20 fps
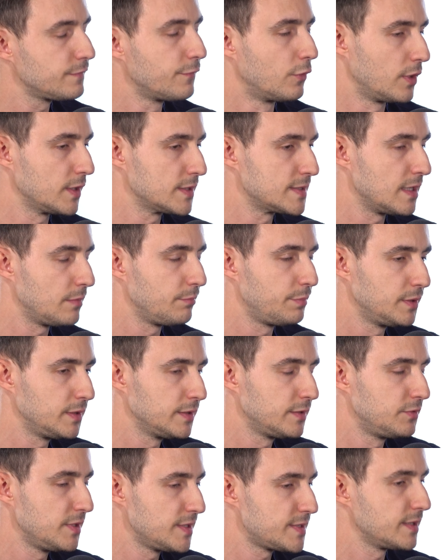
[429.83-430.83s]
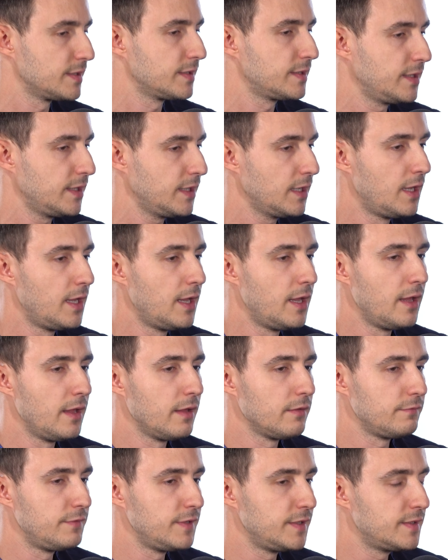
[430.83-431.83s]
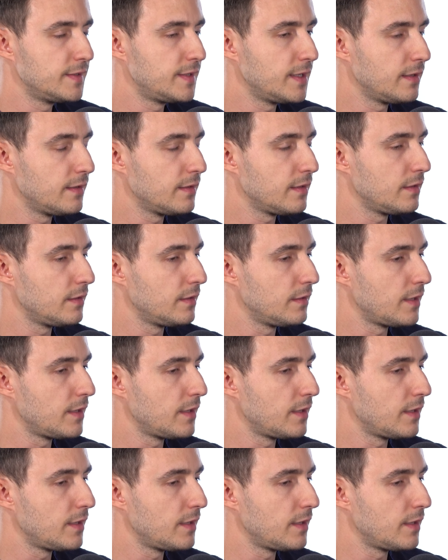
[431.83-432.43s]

For example, recently we did